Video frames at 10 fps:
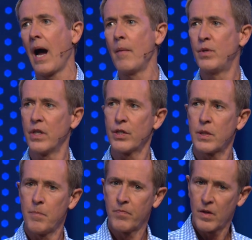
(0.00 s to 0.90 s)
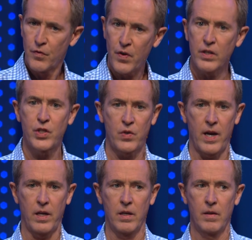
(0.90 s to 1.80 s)
I'm just
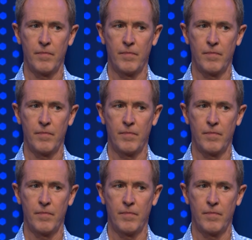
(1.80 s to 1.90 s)
frustrated.